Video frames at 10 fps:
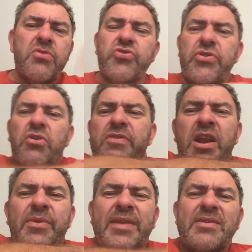During lockdown,
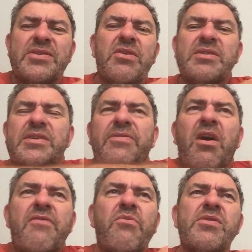I went down to
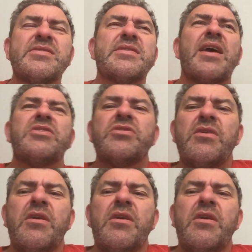95 at one stage,